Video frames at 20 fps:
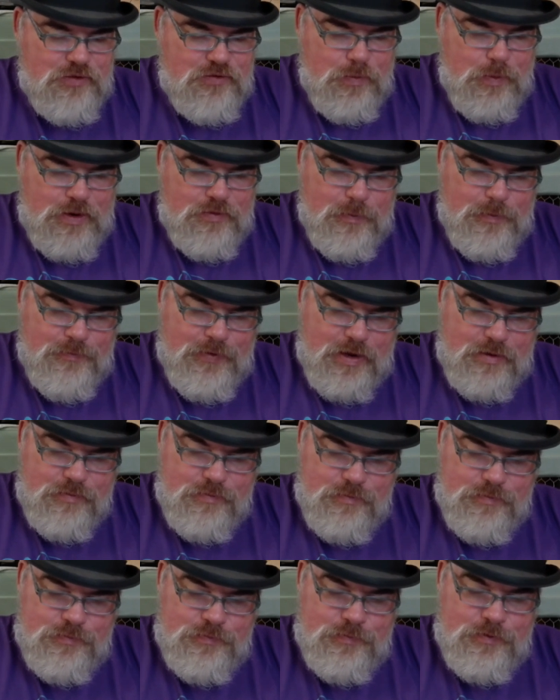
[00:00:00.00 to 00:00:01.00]
to surprise my friend.
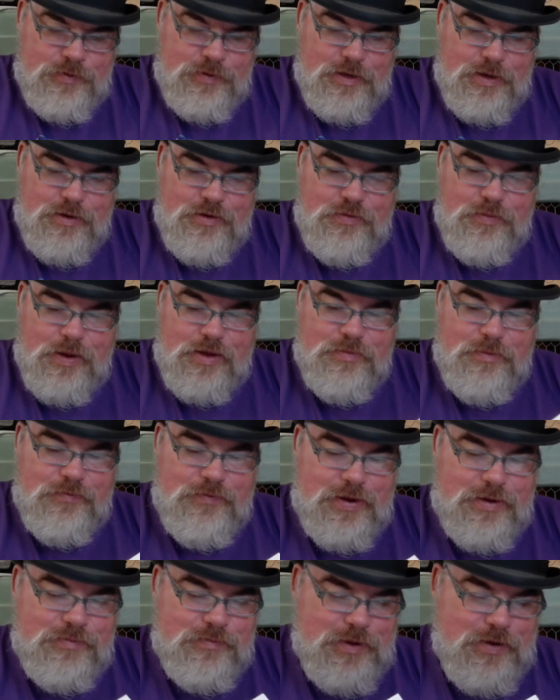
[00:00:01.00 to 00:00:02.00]
I'm going to surprise my
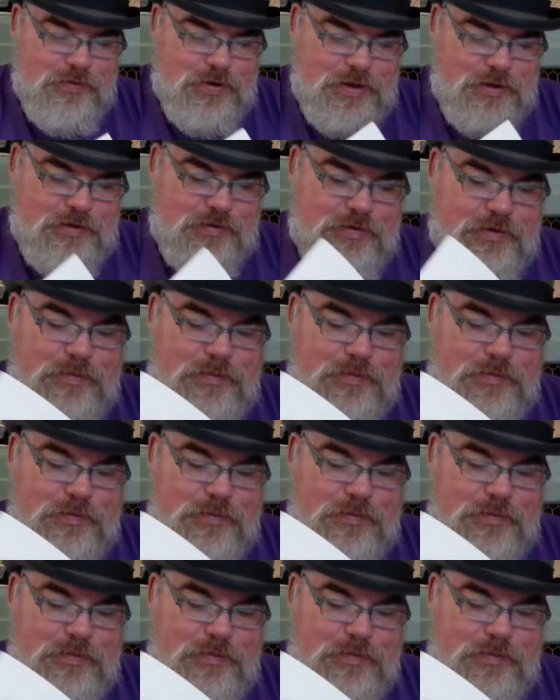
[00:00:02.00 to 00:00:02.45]
friend. Here it is. I'm going to